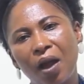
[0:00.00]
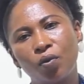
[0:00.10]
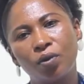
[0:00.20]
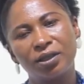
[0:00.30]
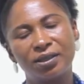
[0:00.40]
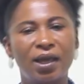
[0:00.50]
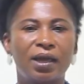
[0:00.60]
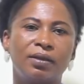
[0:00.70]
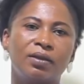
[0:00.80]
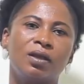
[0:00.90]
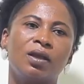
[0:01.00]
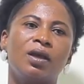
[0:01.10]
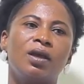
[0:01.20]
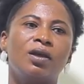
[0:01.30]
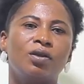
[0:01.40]
come on say
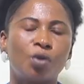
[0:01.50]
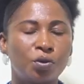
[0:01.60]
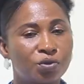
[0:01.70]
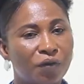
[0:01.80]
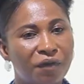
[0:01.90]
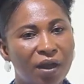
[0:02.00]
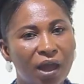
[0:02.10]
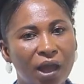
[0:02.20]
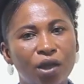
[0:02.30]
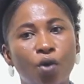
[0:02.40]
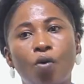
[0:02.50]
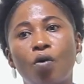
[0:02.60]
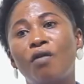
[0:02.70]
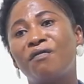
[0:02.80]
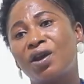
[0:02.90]
tongues of fire
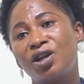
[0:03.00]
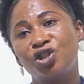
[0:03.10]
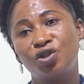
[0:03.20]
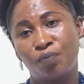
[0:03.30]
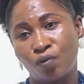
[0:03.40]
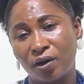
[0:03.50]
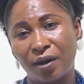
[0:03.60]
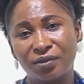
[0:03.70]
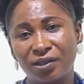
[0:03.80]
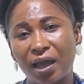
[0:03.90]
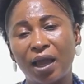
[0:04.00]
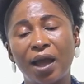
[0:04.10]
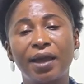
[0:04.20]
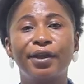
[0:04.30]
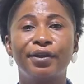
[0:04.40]
your orphanage programs say
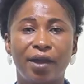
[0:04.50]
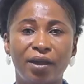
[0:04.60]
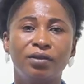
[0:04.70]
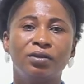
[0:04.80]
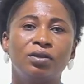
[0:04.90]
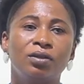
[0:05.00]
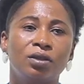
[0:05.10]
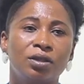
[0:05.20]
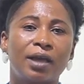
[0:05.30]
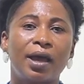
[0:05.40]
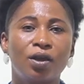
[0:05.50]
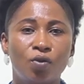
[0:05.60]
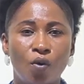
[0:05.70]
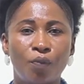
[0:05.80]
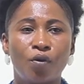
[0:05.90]
yeye tai
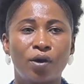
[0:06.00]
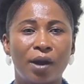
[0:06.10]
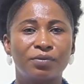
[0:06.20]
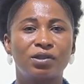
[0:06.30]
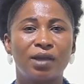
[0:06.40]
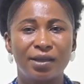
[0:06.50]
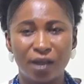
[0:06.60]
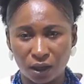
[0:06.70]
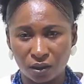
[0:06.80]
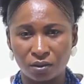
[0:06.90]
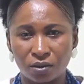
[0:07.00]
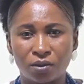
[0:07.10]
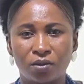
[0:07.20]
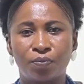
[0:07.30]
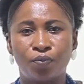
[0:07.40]
co programs yeye
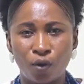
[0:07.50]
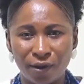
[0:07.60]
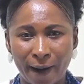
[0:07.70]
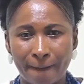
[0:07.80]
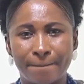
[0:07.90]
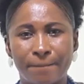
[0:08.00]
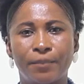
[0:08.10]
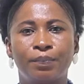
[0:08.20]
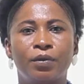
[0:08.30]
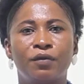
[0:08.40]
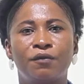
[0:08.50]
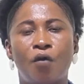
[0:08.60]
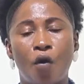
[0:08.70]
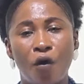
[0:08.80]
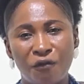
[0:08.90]
program
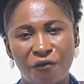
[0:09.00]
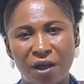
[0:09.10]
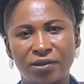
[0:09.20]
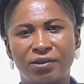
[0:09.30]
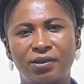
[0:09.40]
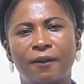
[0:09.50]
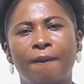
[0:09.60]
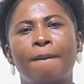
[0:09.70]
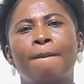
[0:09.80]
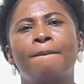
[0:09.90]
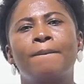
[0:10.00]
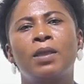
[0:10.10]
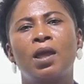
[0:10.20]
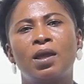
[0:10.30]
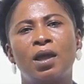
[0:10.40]
for orphans
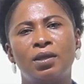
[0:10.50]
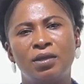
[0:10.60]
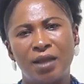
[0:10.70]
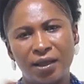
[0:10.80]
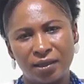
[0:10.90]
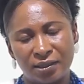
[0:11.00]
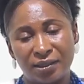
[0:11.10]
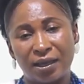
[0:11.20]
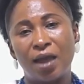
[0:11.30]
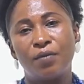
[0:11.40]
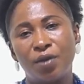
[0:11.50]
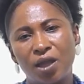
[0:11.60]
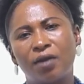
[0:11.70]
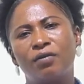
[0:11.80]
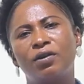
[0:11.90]
yenya sika
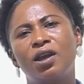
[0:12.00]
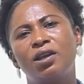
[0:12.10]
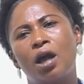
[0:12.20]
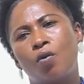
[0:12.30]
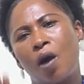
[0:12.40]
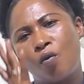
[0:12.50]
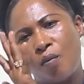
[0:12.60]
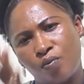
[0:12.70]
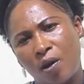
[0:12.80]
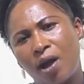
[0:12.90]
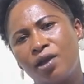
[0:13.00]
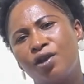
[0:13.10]
ebenya no na de akwa koboa